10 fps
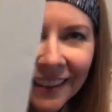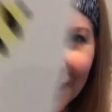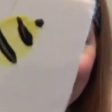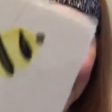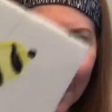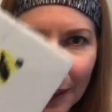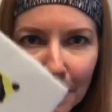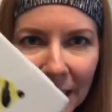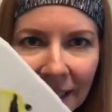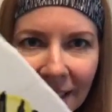do they look like
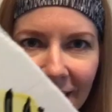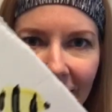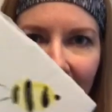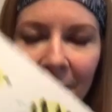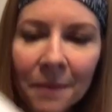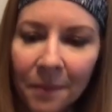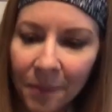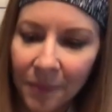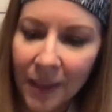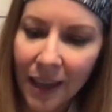bees?
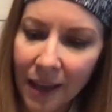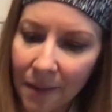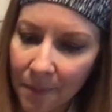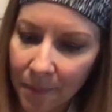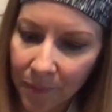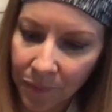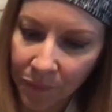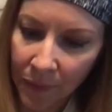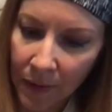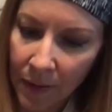Yeah.
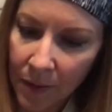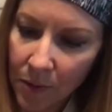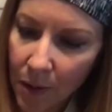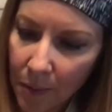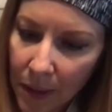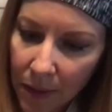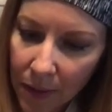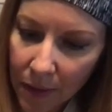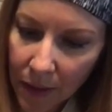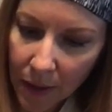So I'm
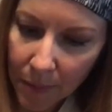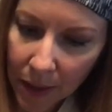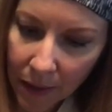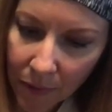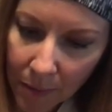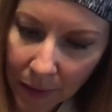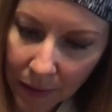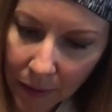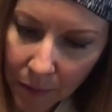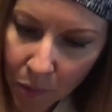gonna give them a
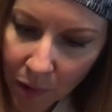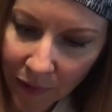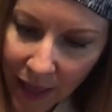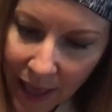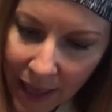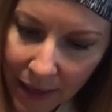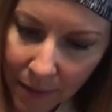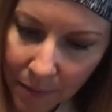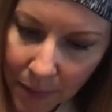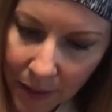little more of a head
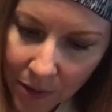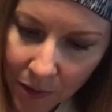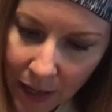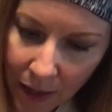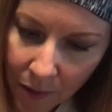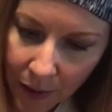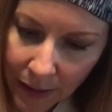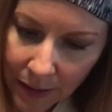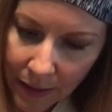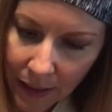because you can't quite
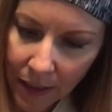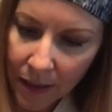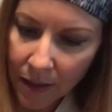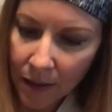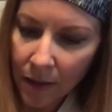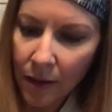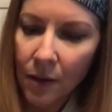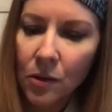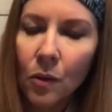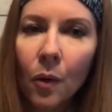see it.
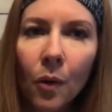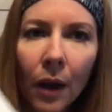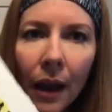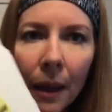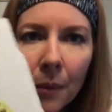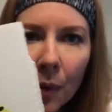So I'm